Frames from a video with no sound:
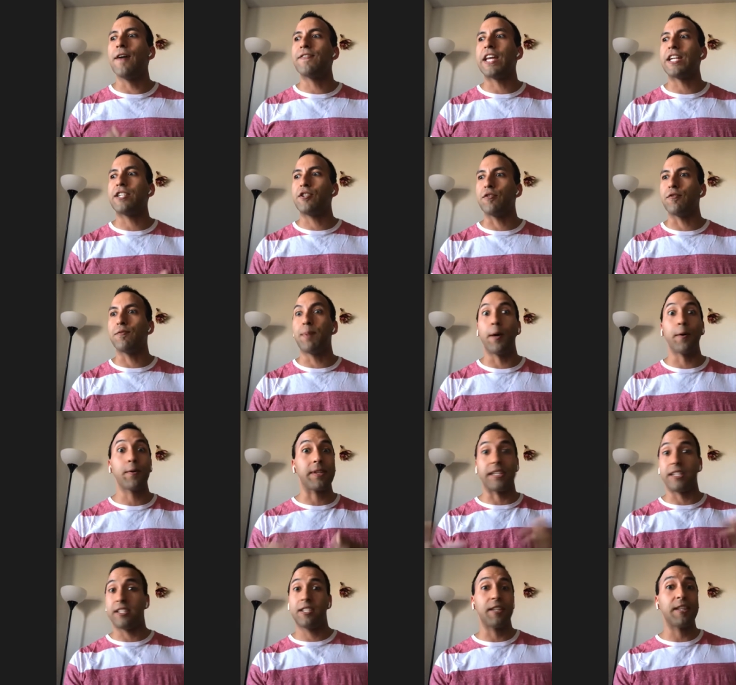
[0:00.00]
that you
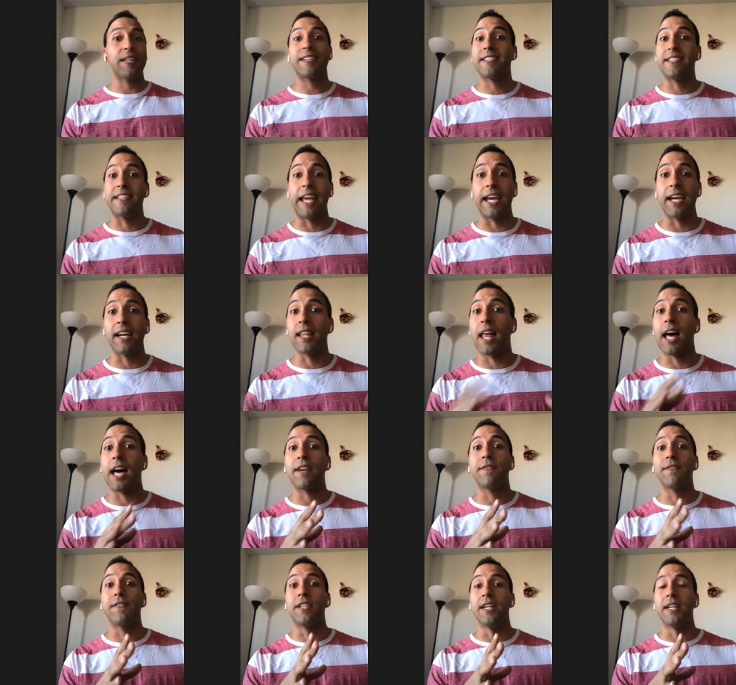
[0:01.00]
posted to this day, a lot
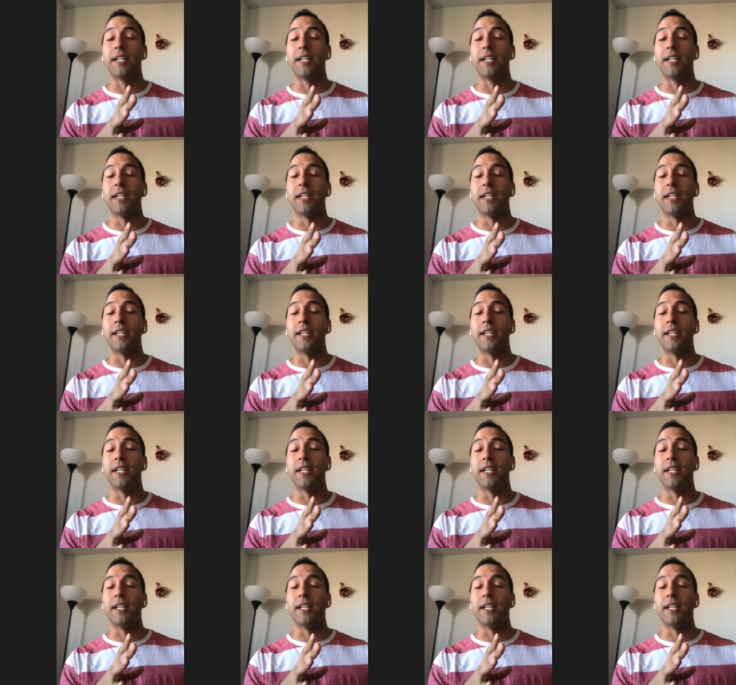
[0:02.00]
of the